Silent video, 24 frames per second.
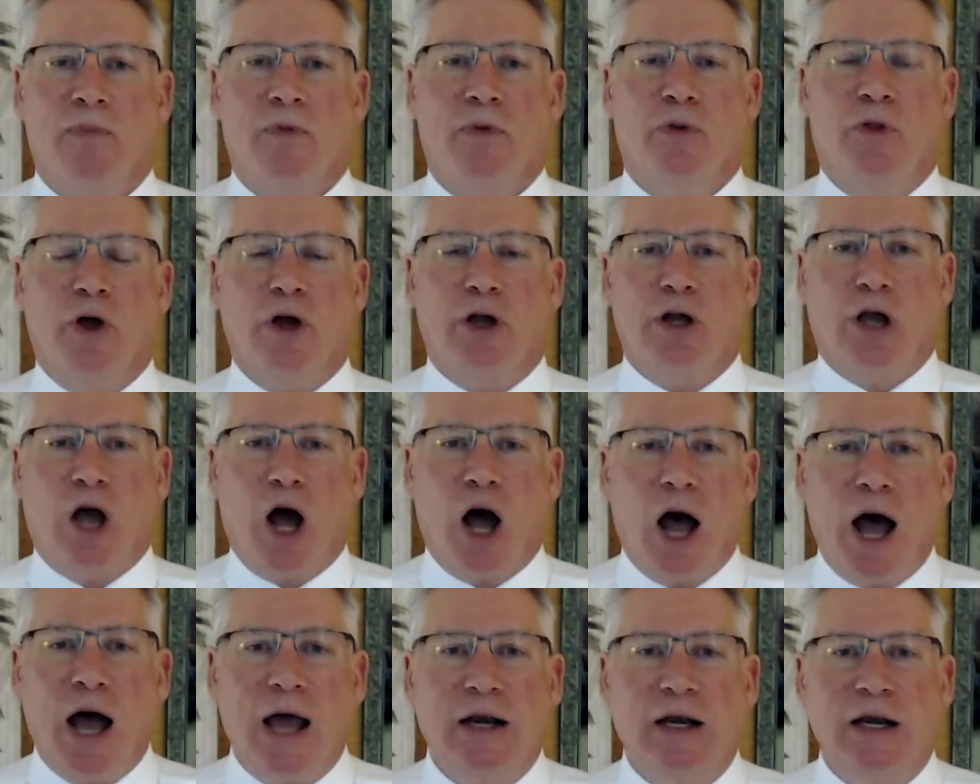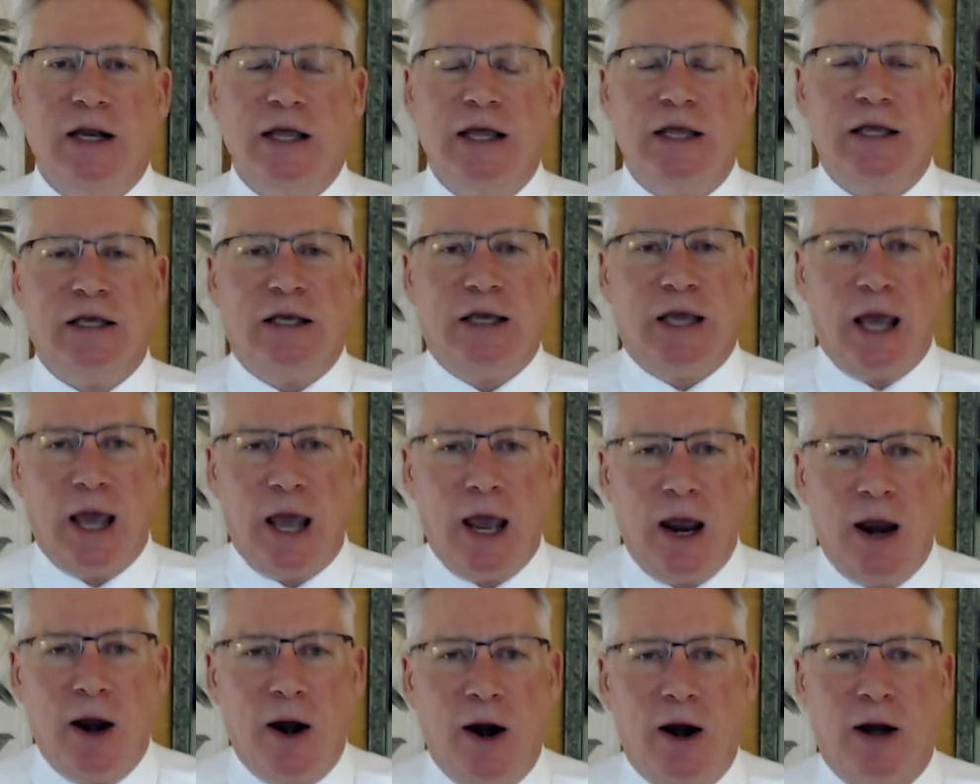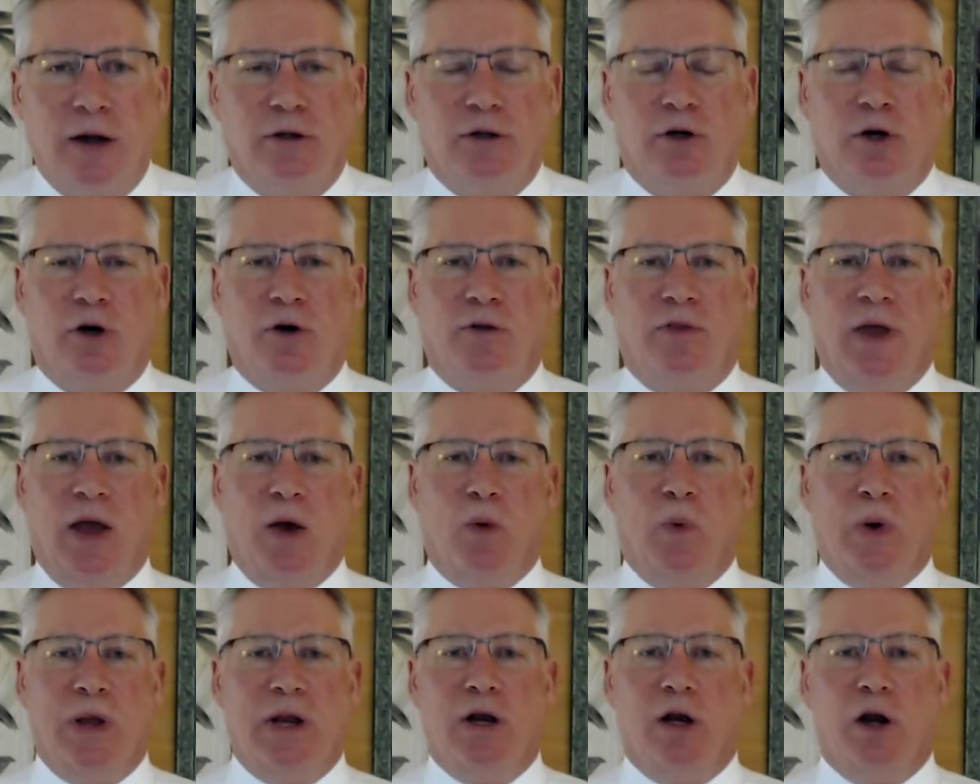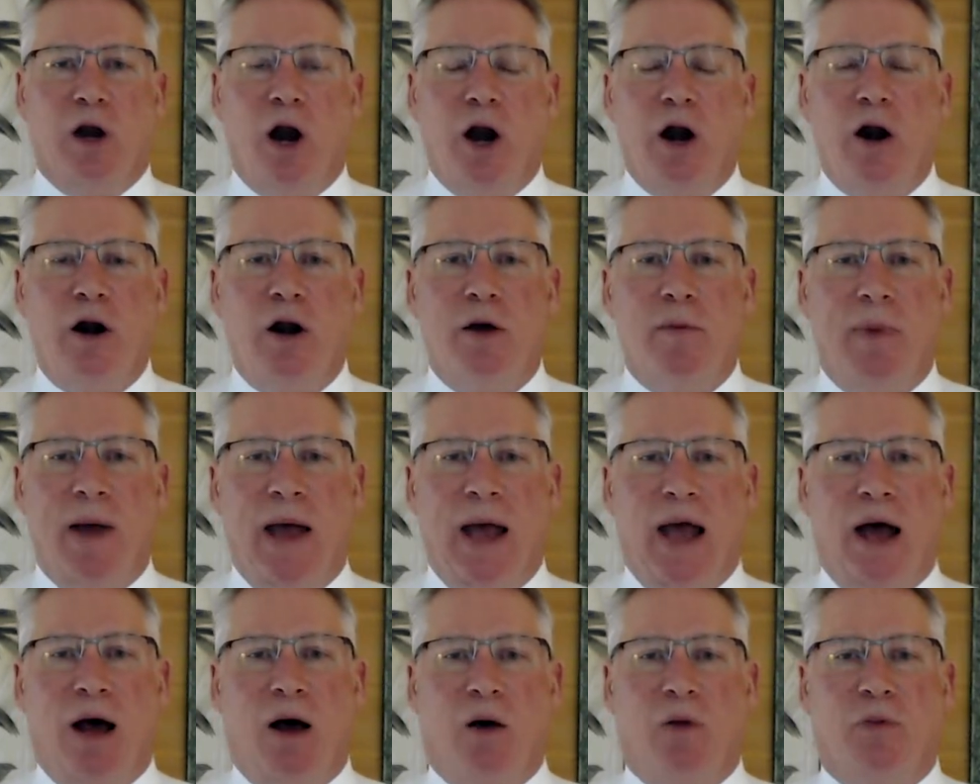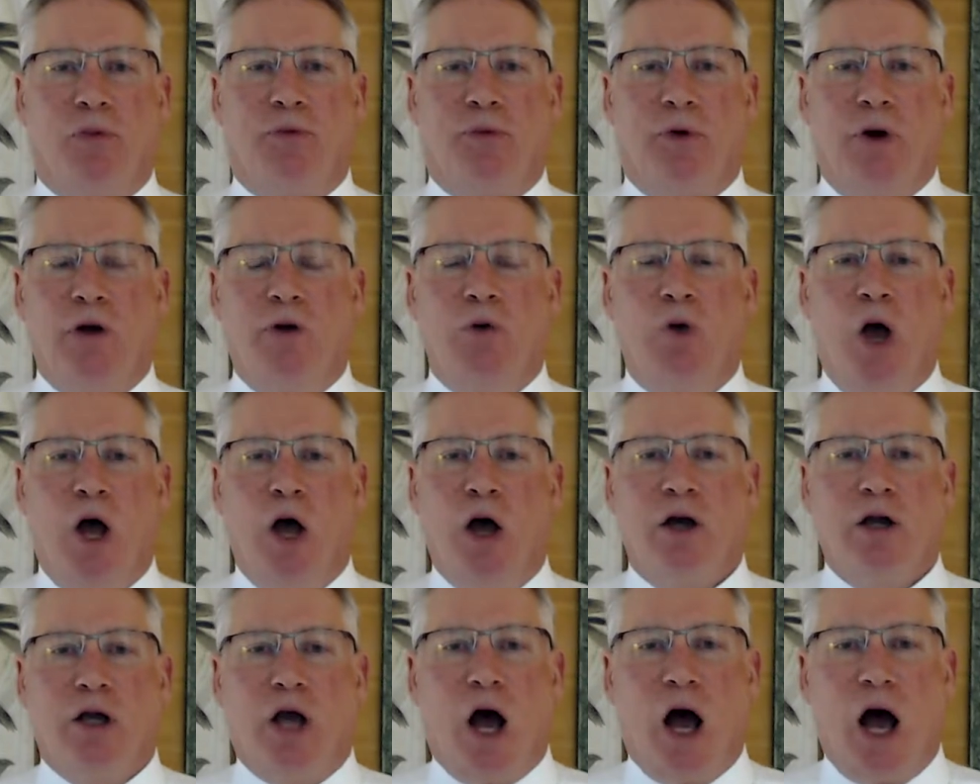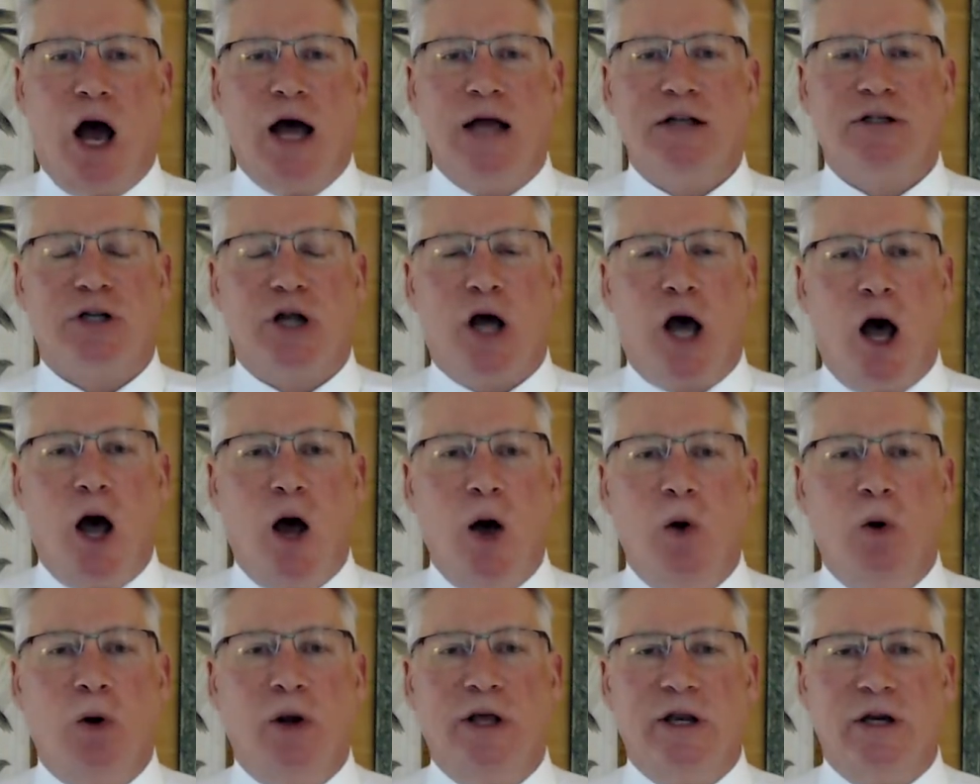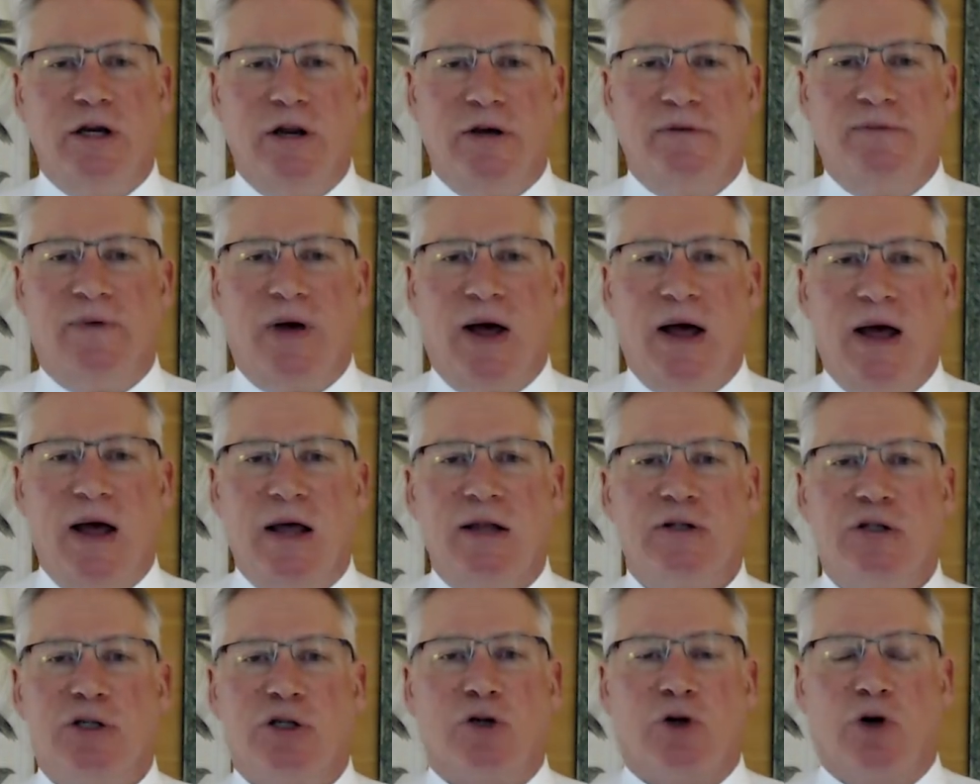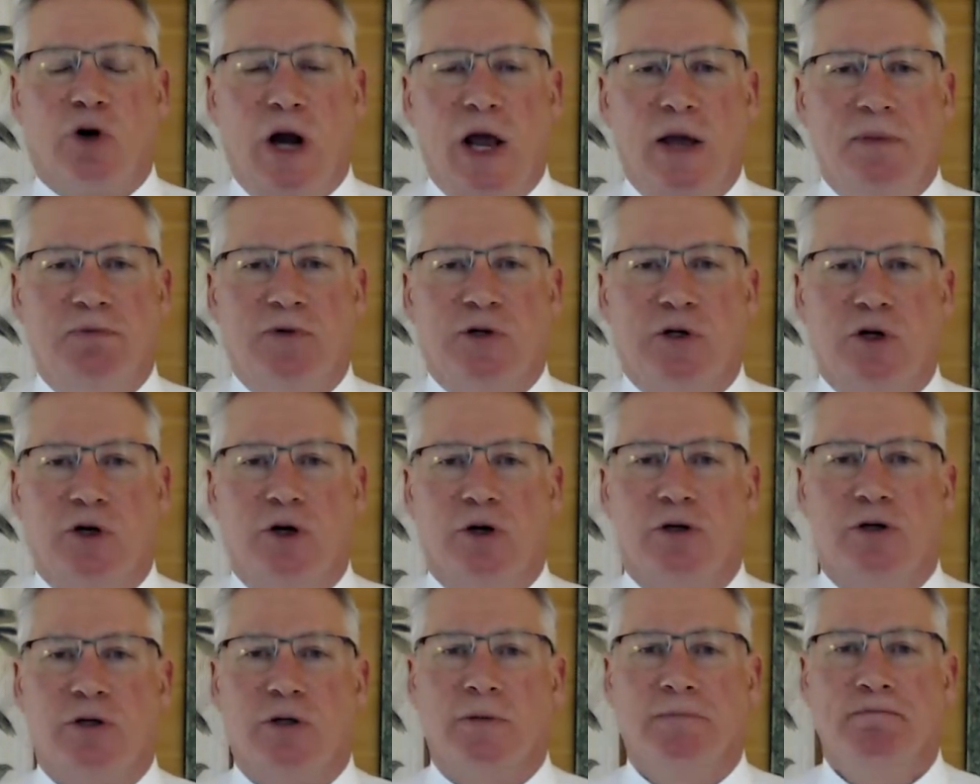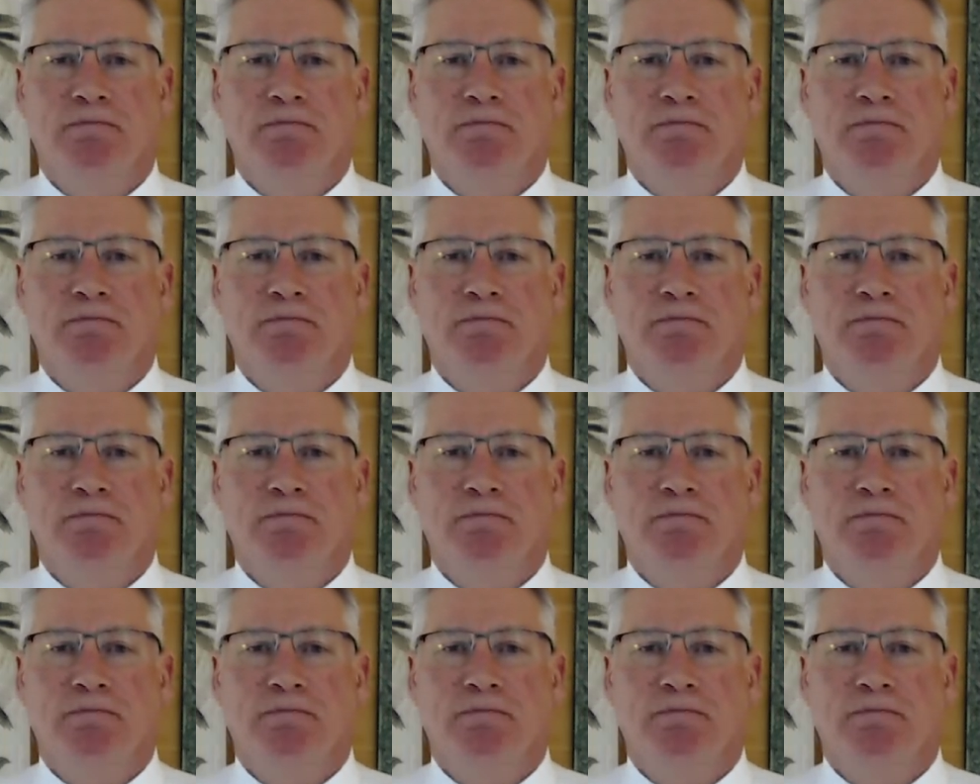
The godly character that we learn about through God's holy divine scriptures